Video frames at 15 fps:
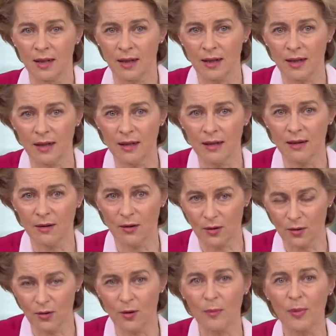In
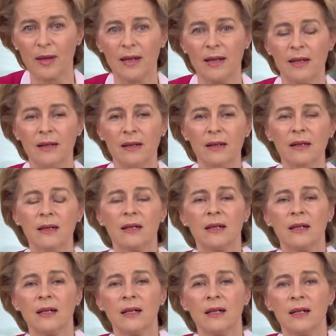your plan,
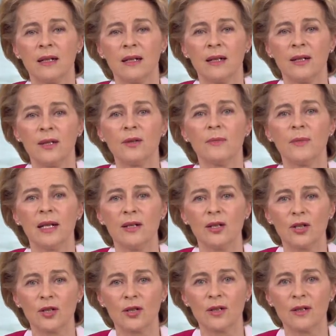you
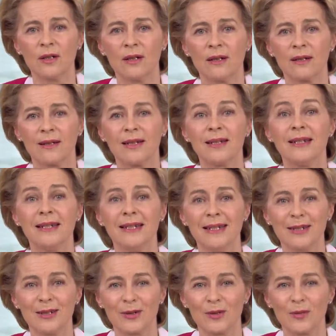mention the
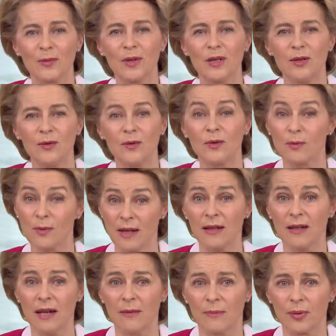need to reduce red
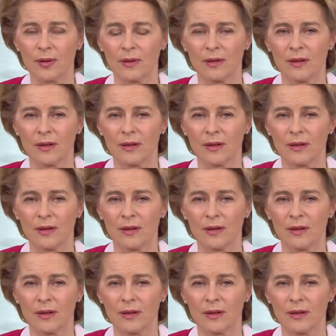tape,